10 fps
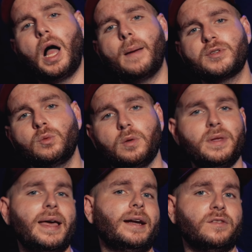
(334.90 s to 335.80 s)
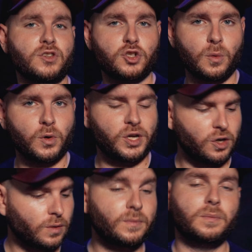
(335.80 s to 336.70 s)
option would be that of the
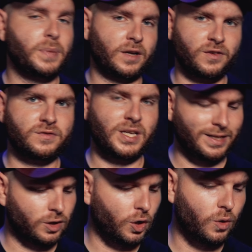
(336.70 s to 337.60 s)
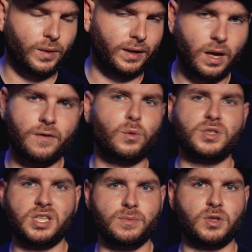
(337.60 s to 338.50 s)
Somogear PEC 15 clone that everyone
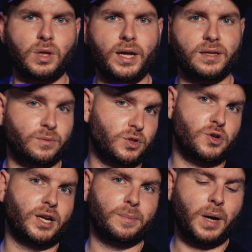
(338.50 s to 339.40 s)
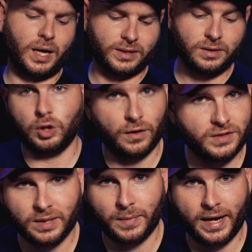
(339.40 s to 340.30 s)
seems to like. Usually you get it potted. Love to
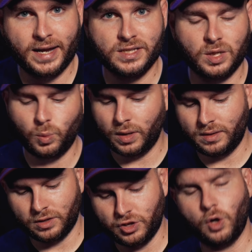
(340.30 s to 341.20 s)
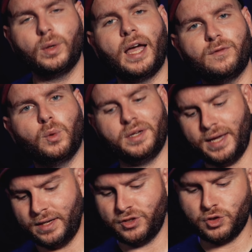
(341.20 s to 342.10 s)
get my hands on one. Don't have one
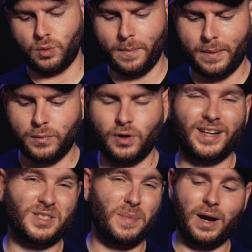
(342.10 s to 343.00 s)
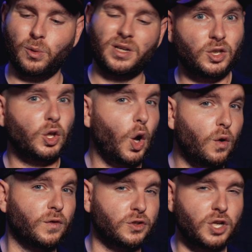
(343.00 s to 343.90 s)
yet. Just remember, it's about a little
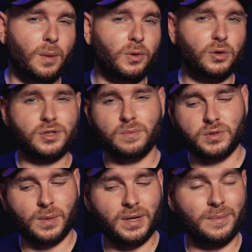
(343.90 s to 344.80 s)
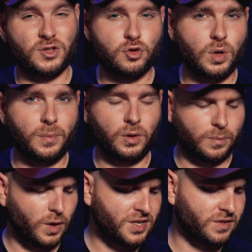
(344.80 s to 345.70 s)
over double to sometimes triple the
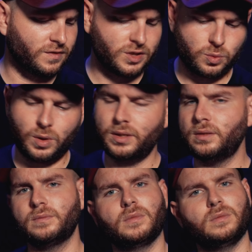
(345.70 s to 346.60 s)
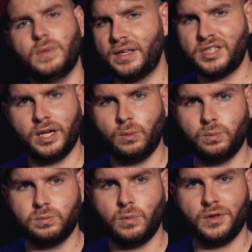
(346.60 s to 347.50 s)
price of this one. Not saying
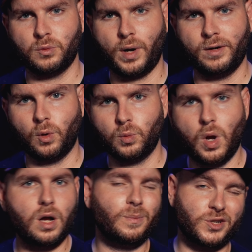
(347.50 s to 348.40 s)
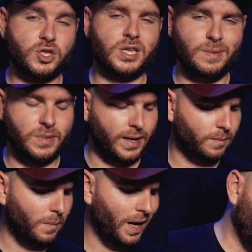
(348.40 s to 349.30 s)
whether right or wrong, but just keep that
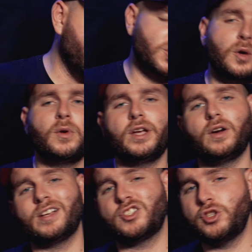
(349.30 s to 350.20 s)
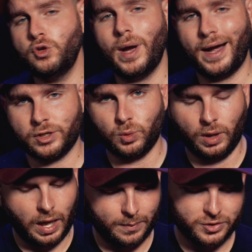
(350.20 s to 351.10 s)
in mind. And the Somogear has two actual
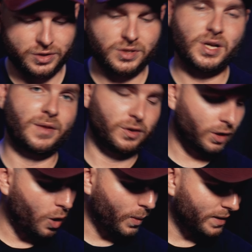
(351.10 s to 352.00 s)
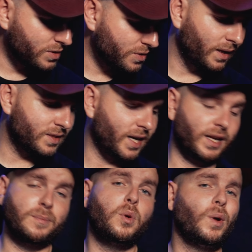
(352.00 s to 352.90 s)
options. On the low end, it's got
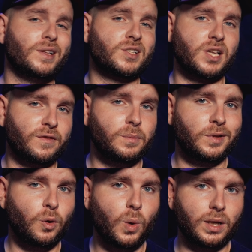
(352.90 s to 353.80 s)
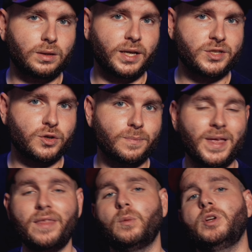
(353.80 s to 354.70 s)
a 0.7 milliwatt laser,
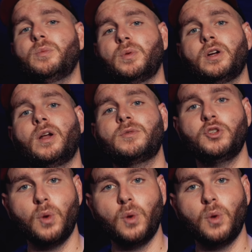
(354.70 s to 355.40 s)
and then when you put it up too